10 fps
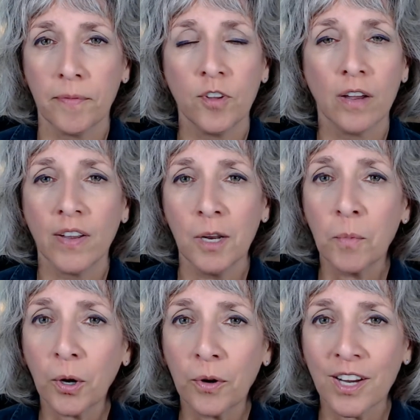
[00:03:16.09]
If you have any
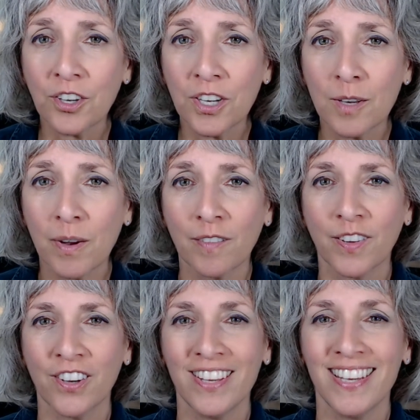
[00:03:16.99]
more questions about
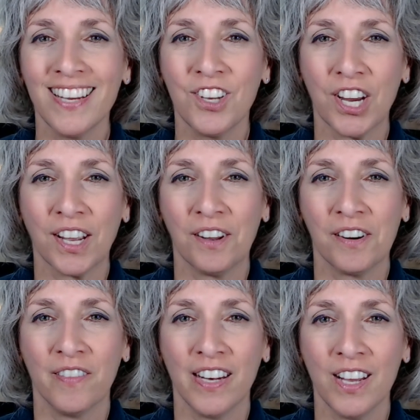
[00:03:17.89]
fluency, check out
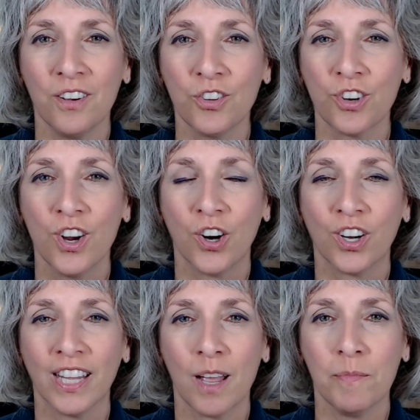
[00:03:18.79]
our videos or
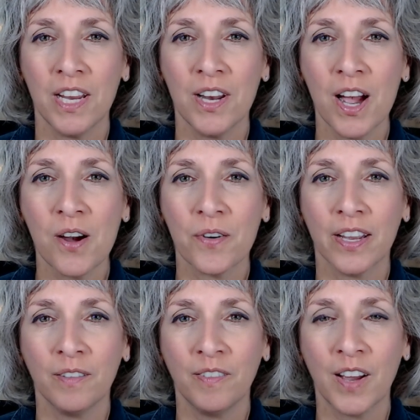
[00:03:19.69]
let me know.
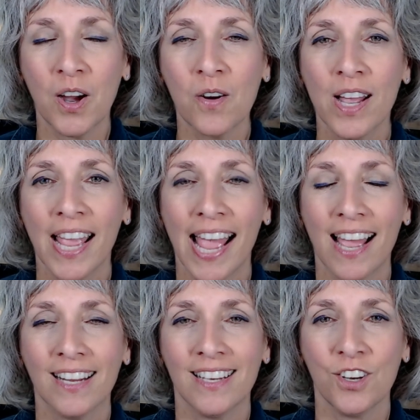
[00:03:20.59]

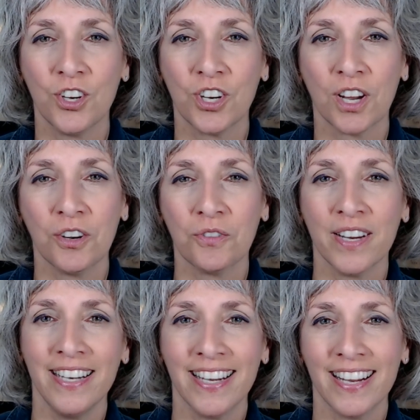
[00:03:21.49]

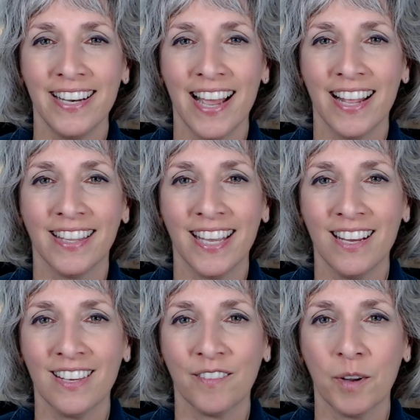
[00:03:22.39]
Info@teachachildtoread.net.
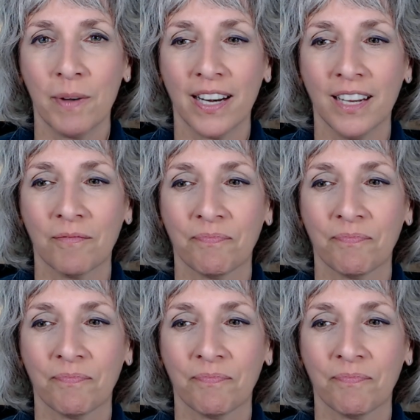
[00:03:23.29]
Thanks, everybody.